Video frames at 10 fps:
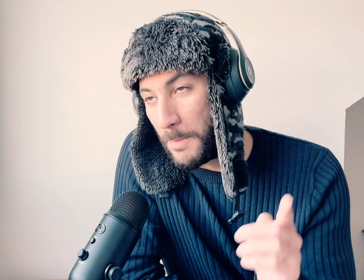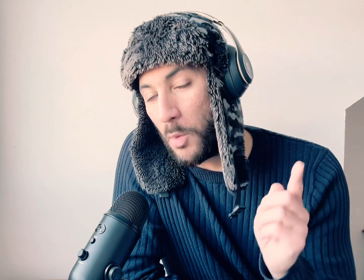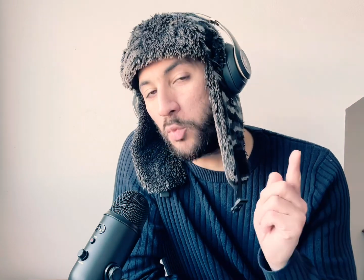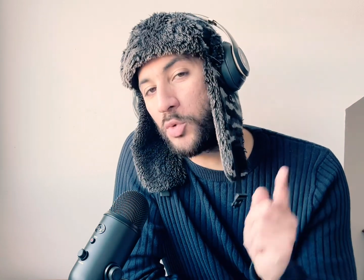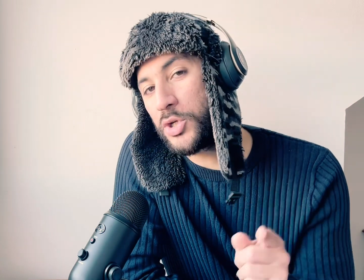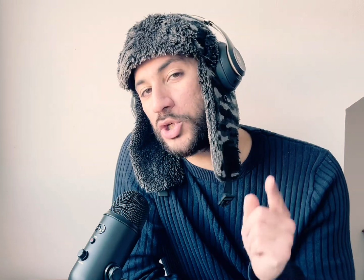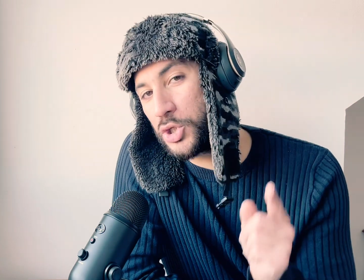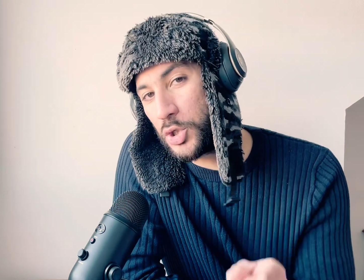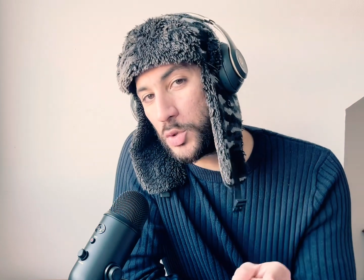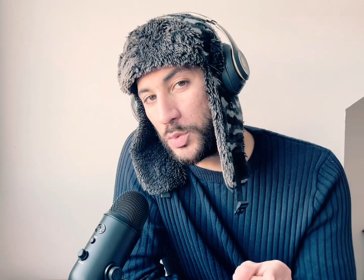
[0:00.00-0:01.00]
But would
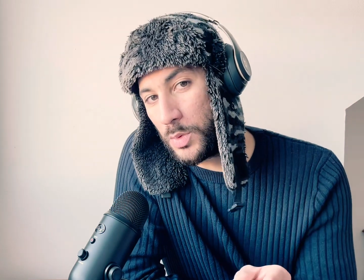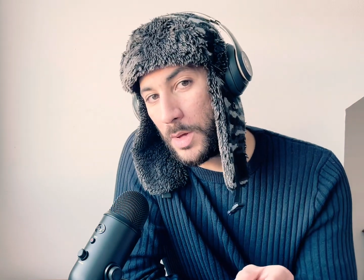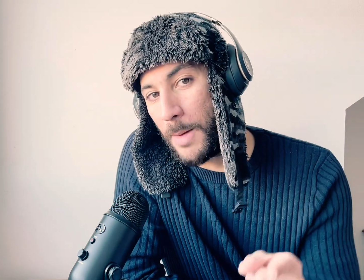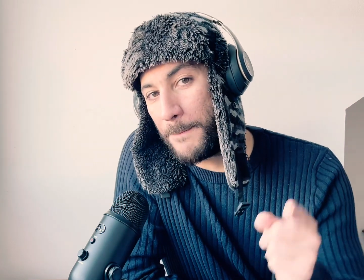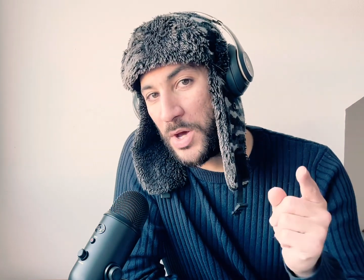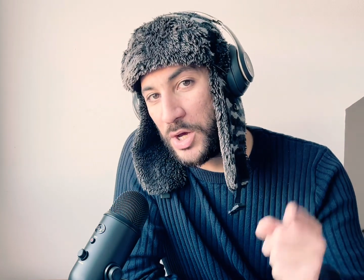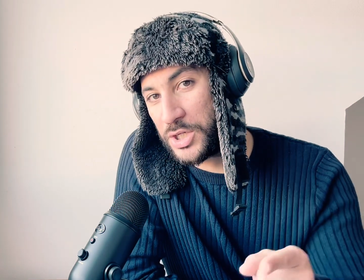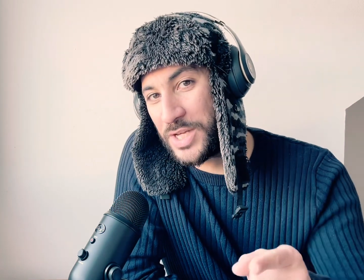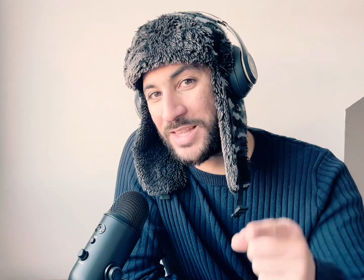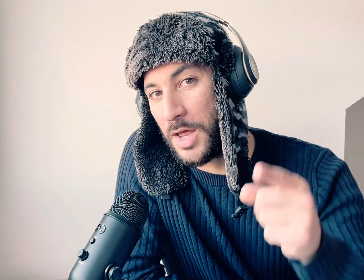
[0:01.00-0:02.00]
you
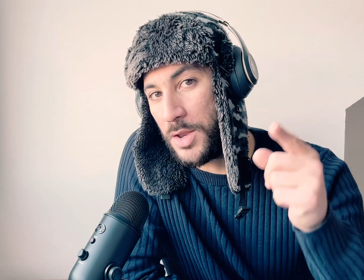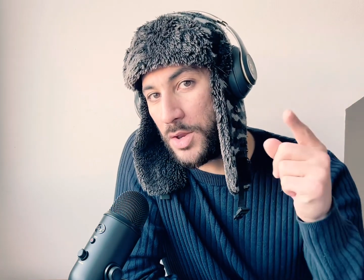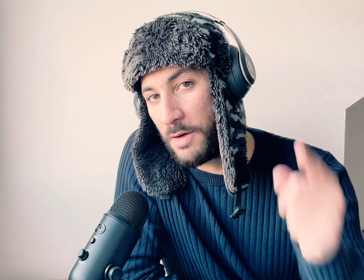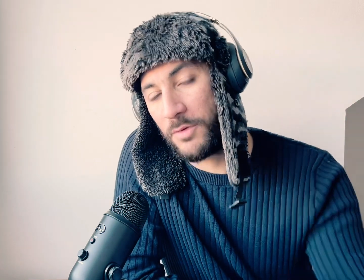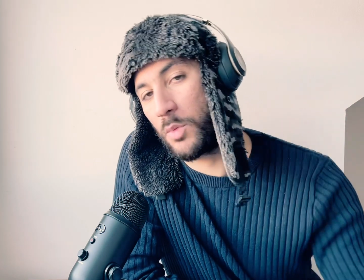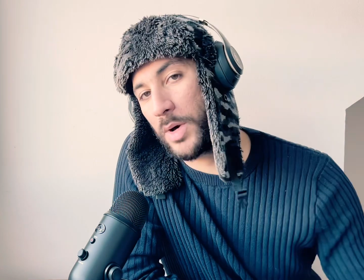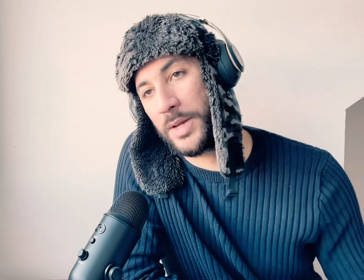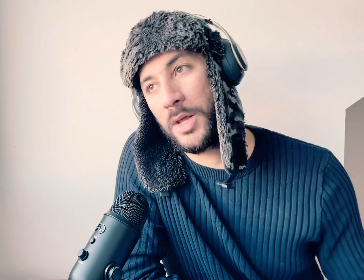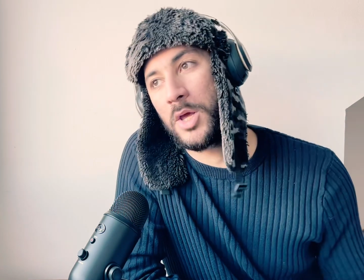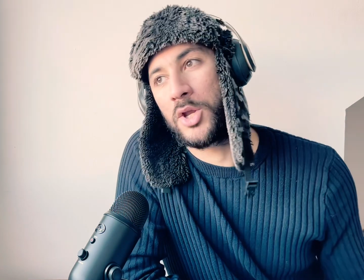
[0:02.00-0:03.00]
purchase another
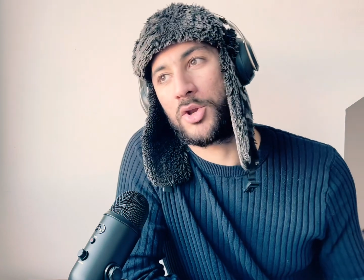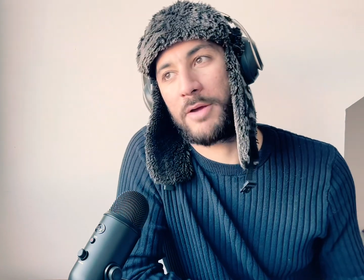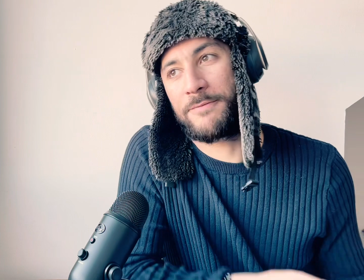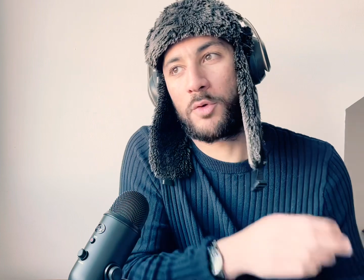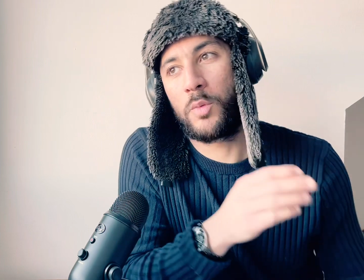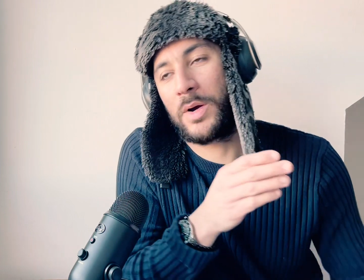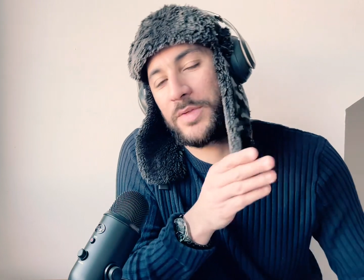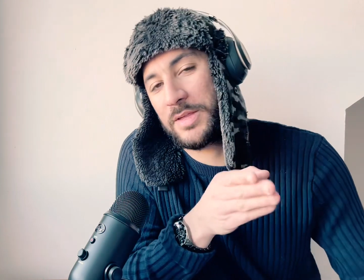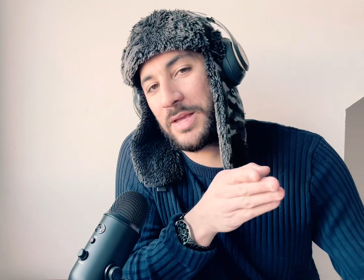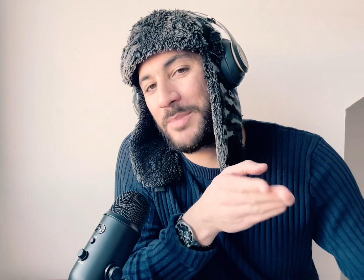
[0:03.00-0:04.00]
one? Knowing full well
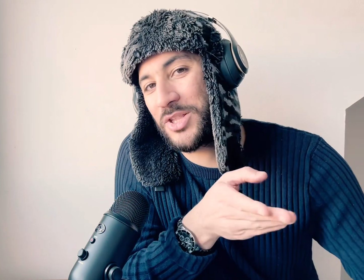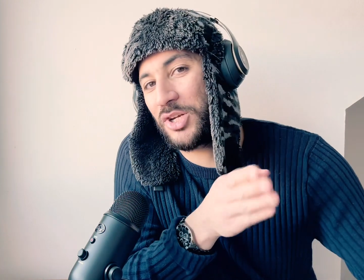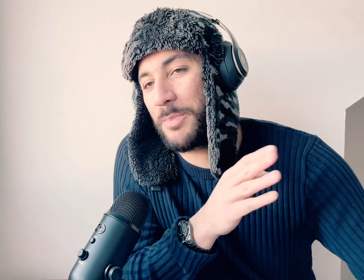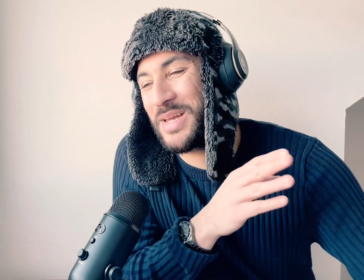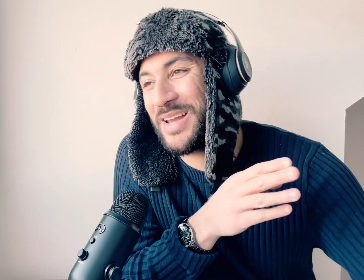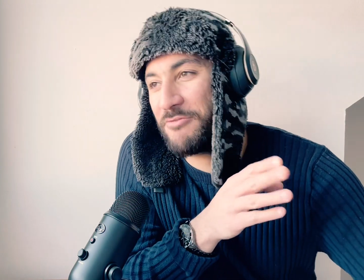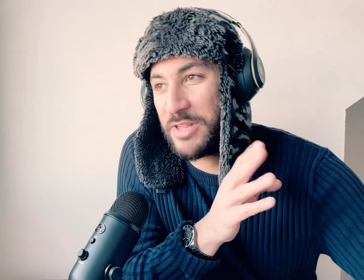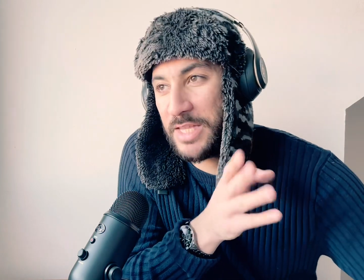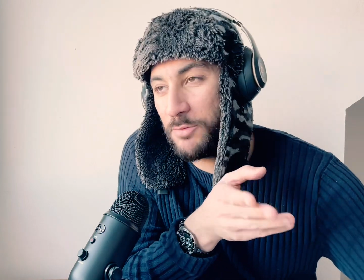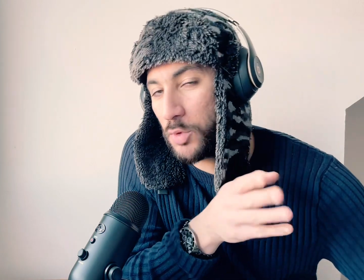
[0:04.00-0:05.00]
this time it's going to be like
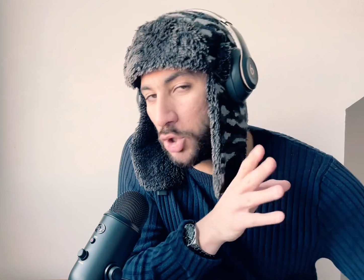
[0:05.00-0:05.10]
Resident Evil